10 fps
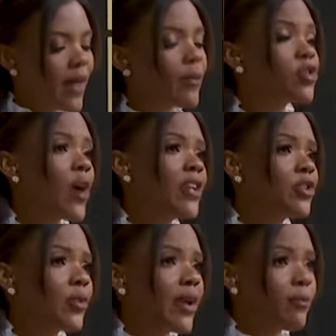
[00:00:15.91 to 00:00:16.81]
that were trying
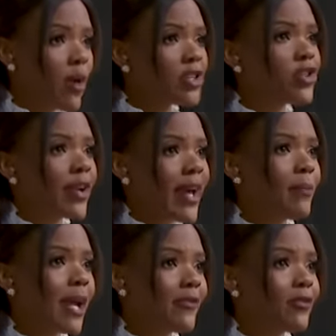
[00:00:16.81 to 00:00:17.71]
to create a pressure
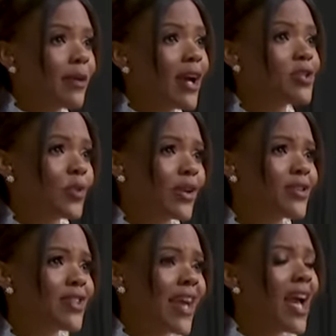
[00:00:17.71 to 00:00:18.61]
campaign for me on
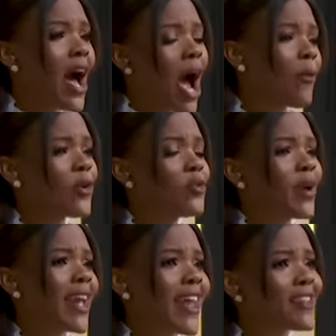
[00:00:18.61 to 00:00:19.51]
Twitter saying, I wonder
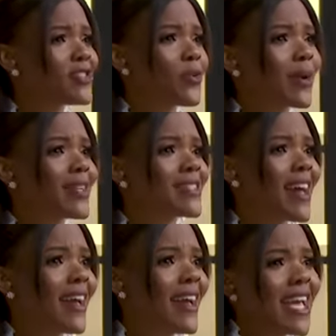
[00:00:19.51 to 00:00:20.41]
what Candace is going to
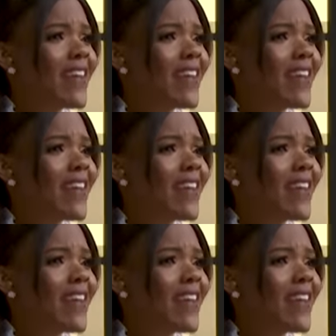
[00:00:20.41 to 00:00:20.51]
say.